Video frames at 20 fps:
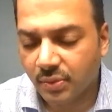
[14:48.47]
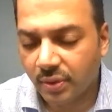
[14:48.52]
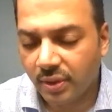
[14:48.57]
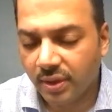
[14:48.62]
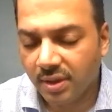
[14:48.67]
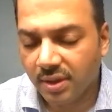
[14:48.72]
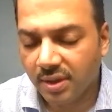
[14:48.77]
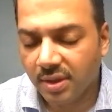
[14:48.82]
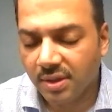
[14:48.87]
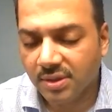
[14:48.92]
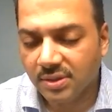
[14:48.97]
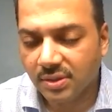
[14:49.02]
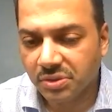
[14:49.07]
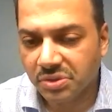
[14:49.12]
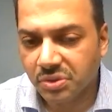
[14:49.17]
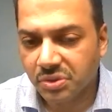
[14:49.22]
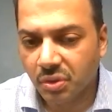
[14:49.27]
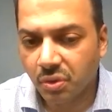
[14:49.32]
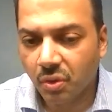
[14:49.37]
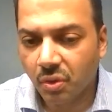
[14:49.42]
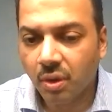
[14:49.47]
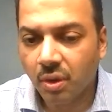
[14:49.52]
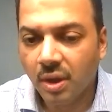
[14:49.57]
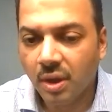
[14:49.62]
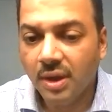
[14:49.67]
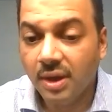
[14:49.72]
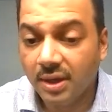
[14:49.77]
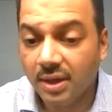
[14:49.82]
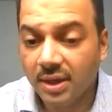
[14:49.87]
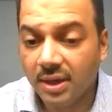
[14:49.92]
20 years or
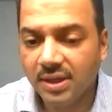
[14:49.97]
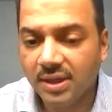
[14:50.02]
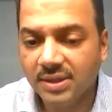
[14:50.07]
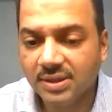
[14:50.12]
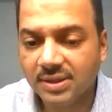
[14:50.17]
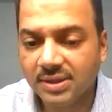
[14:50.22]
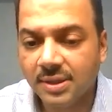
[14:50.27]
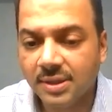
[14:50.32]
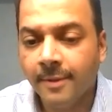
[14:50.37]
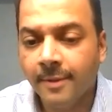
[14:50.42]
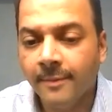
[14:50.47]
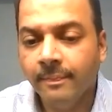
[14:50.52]
so, at least.